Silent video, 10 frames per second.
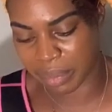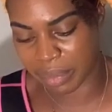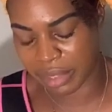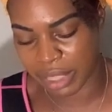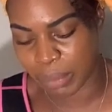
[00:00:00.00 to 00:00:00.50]

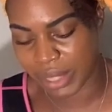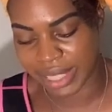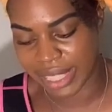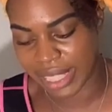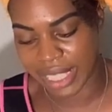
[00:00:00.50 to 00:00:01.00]
Someone's
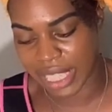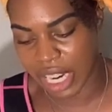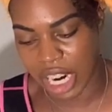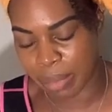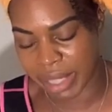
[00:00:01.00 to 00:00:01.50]
seeking
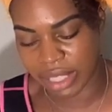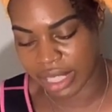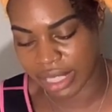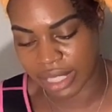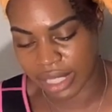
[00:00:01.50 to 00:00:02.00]
karmic
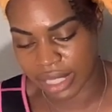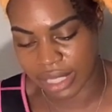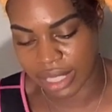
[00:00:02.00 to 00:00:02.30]
justice.